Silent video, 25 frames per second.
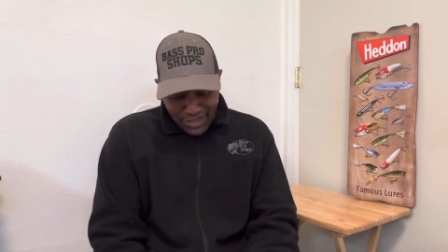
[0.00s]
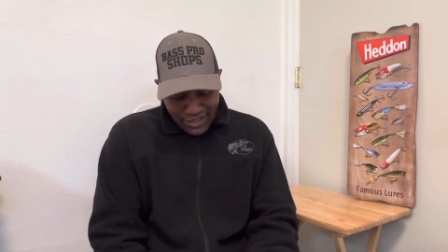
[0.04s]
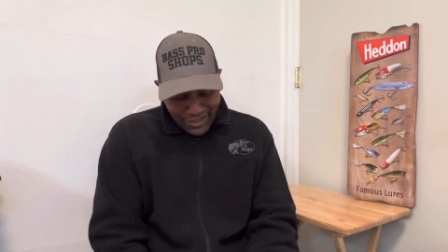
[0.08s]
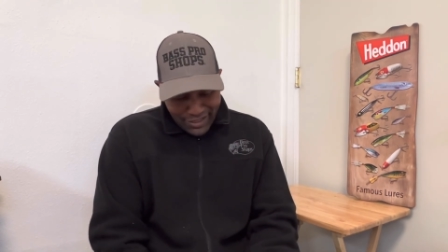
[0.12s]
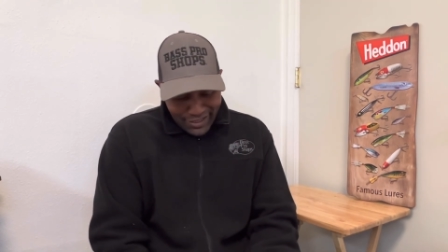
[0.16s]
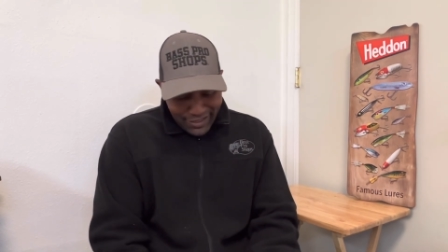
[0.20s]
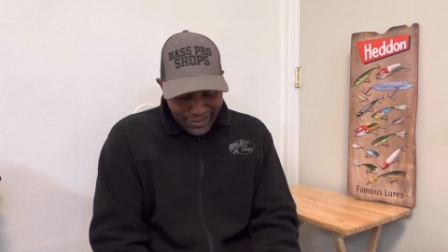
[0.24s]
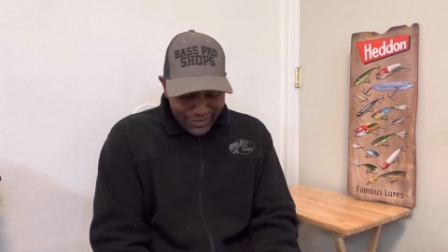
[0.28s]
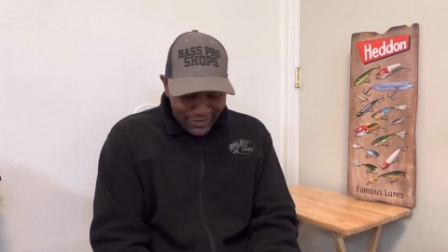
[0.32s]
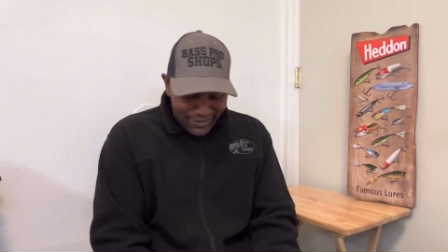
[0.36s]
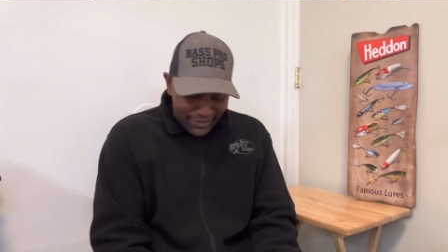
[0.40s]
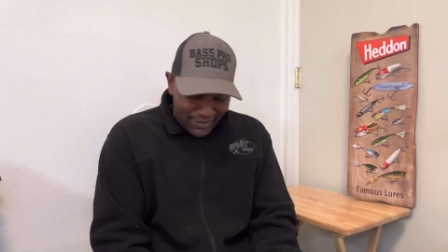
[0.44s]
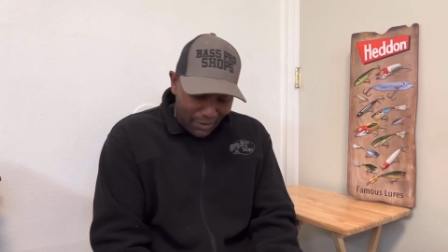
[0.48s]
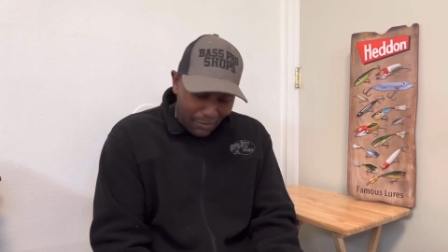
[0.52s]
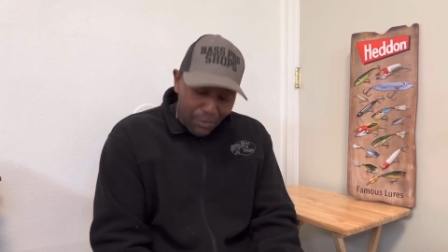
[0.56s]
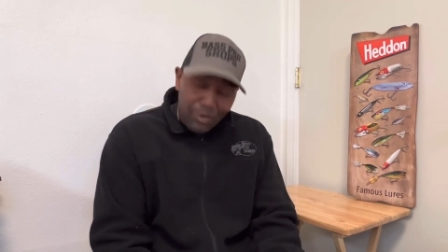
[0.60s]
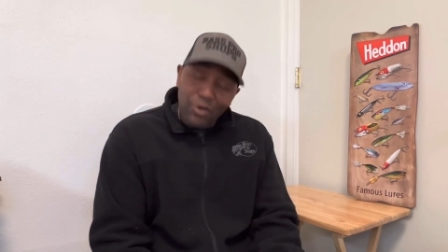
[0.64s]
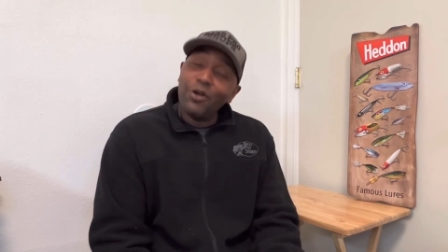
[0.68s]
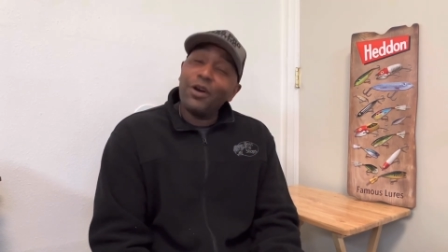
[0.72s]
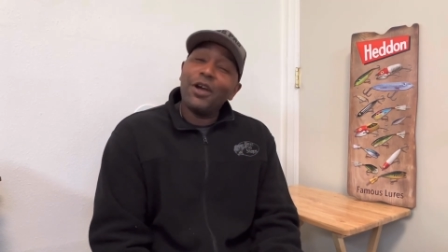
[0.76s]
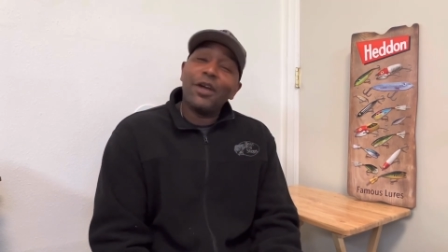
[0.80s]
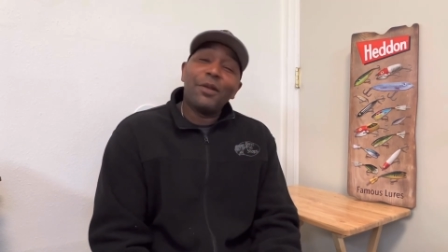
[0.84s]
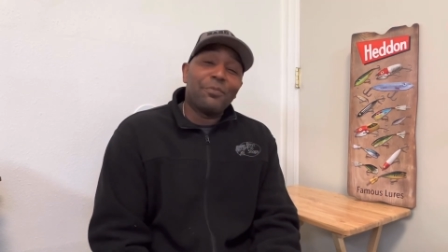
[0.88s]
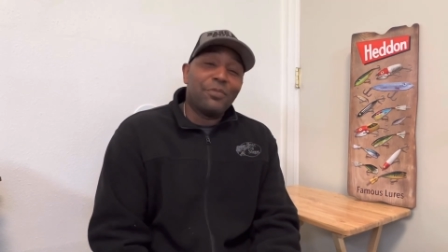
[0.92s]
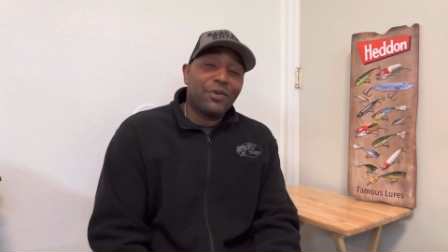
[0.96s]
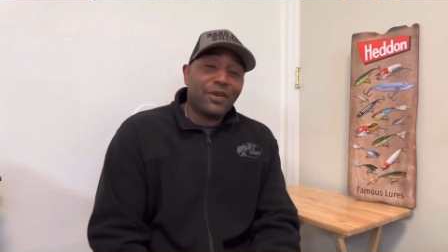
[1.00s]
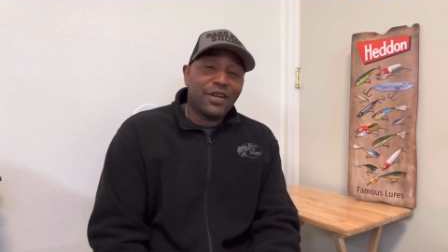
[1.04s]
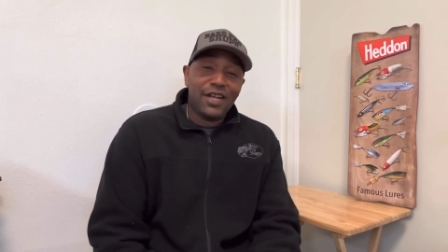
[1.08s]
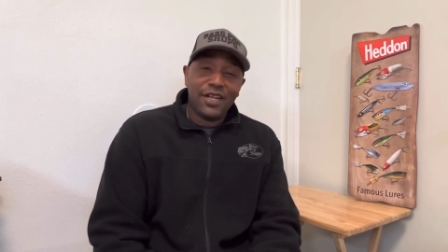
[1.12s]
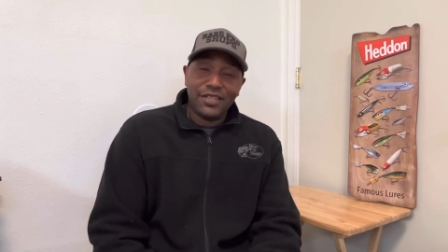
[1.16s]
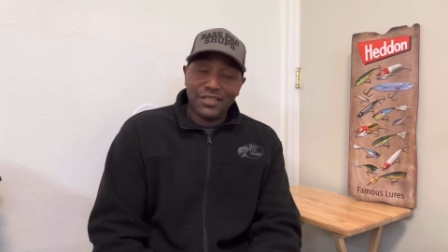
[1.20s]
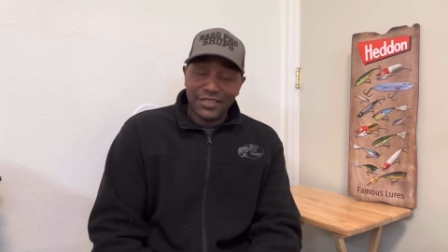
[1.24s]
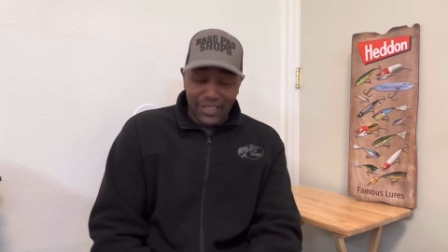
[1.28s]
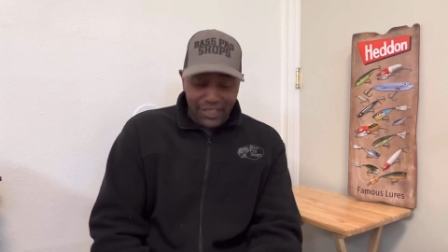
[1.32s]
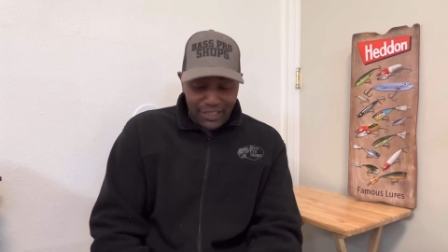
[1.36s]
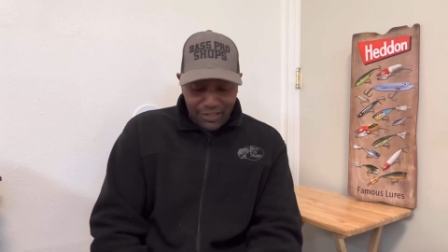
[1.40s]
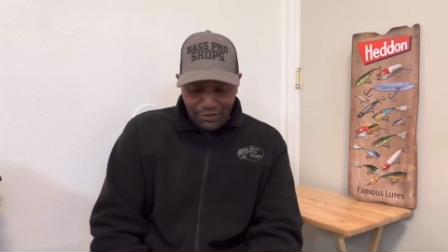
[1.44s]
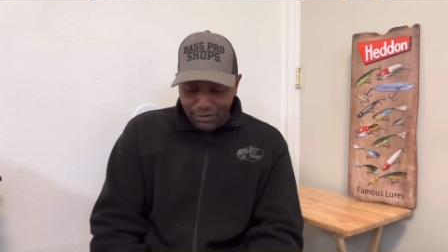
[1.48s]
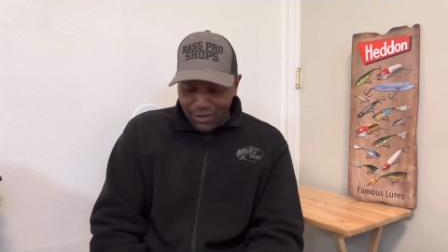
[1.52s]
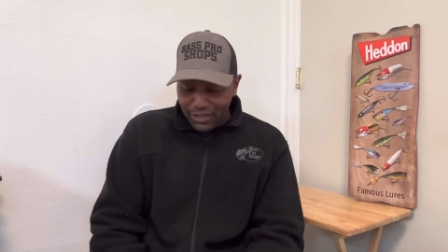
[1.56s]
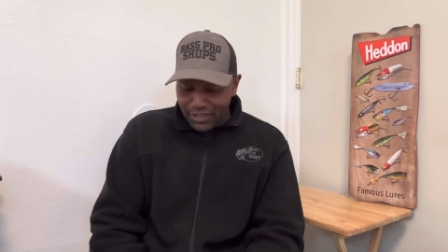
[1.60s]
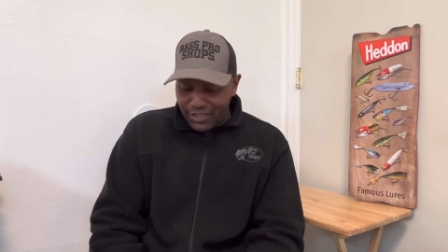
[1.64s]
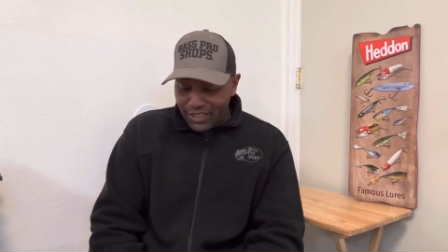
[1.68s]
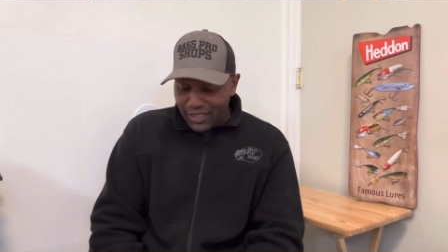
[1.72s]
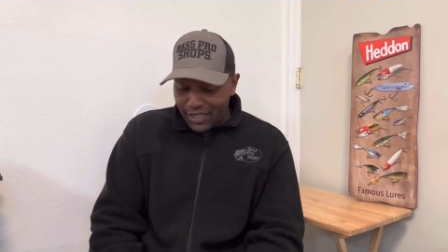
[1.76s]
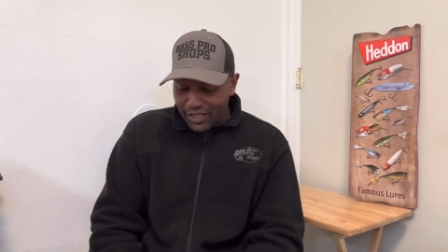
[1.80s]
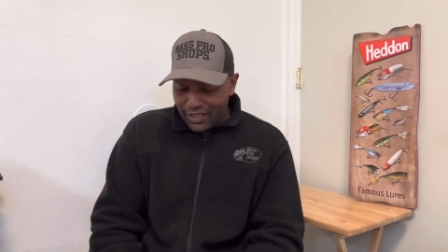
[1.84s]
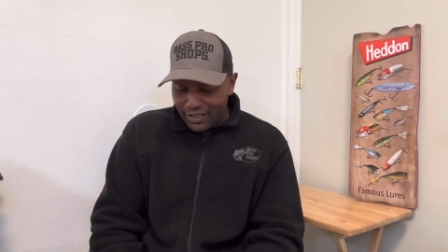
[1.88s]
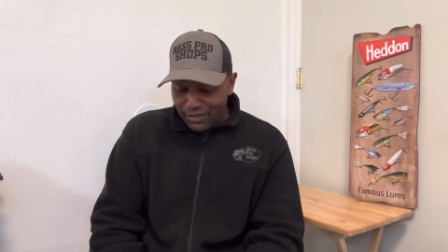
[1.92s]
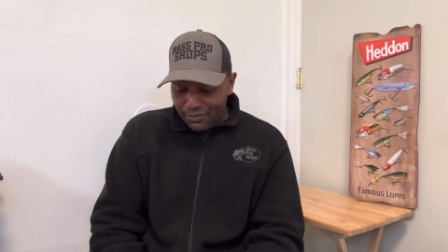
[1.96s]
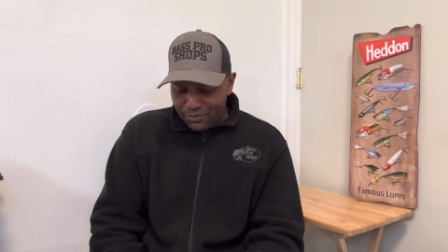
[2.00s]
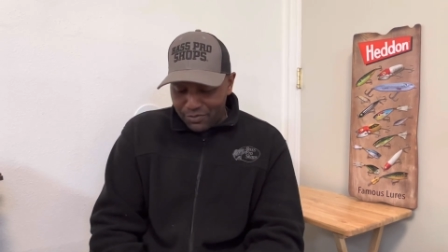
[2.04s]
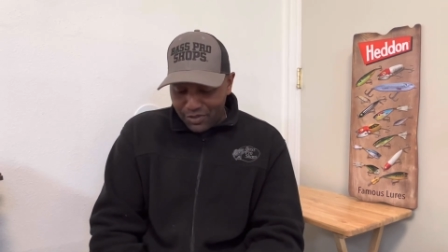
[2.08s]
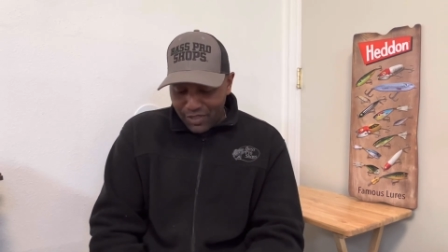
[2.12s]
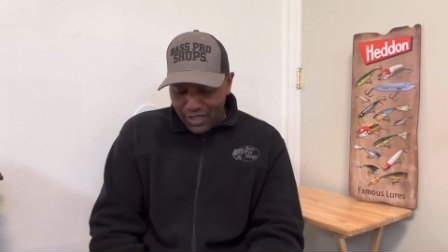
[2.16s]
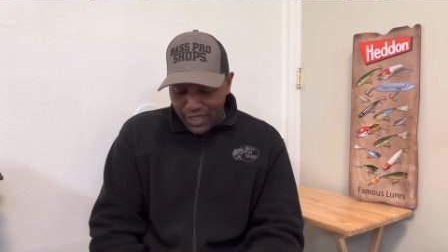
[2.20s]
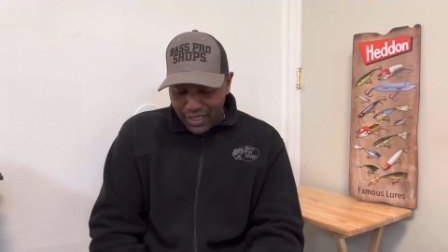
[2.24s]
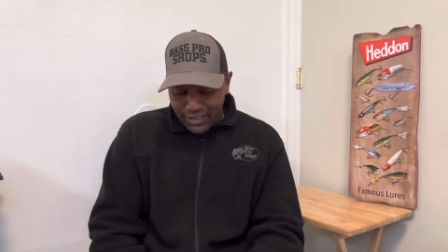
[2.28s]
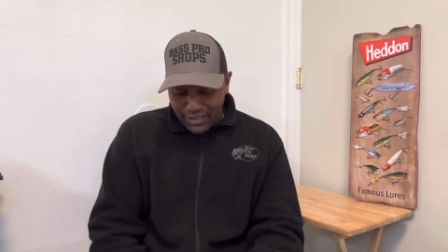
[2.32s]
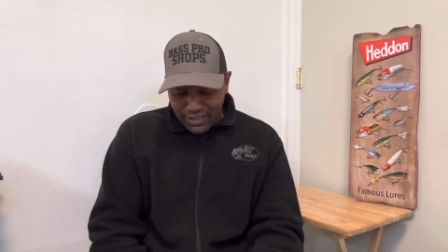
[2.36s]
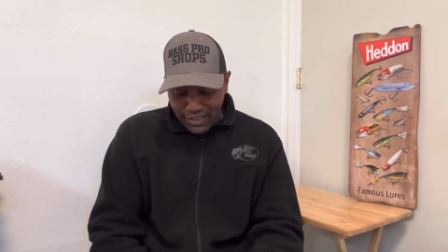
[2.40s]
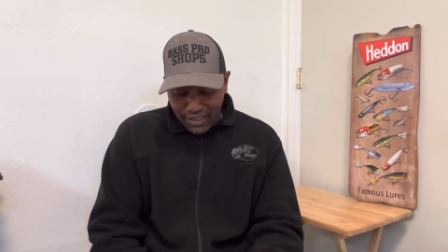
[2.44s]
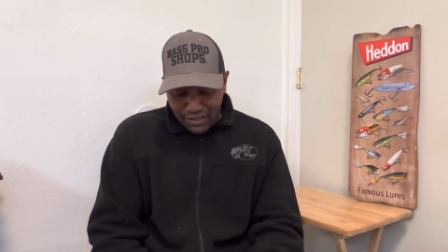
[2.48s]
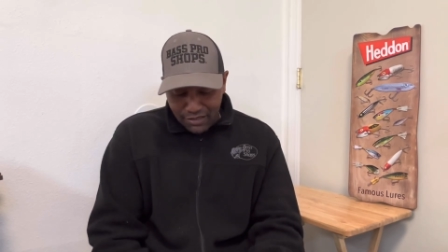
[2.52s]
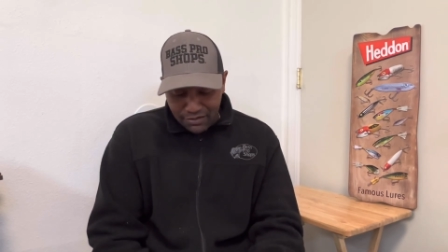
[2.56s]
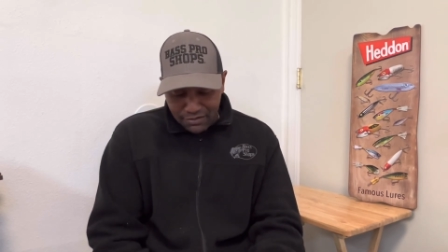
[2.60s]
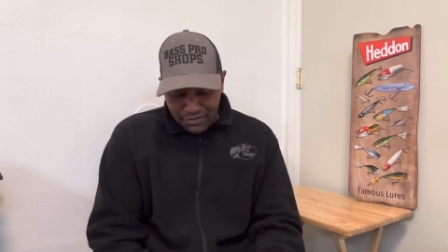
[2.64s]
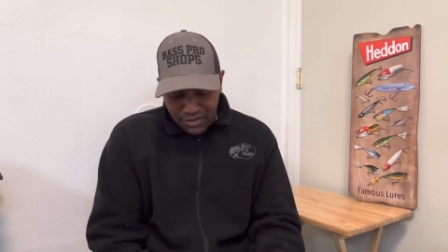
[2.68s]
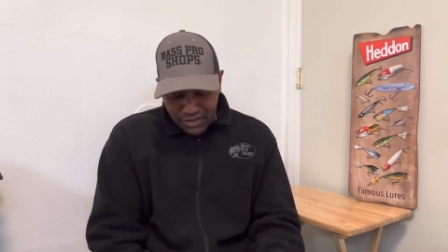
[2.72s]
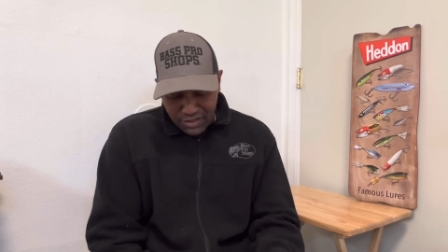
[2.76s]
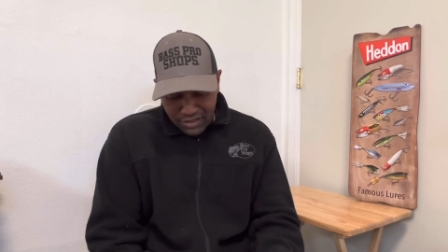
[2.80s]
I'm gonna go ahead and put it out there anyway to kind of help you guys out.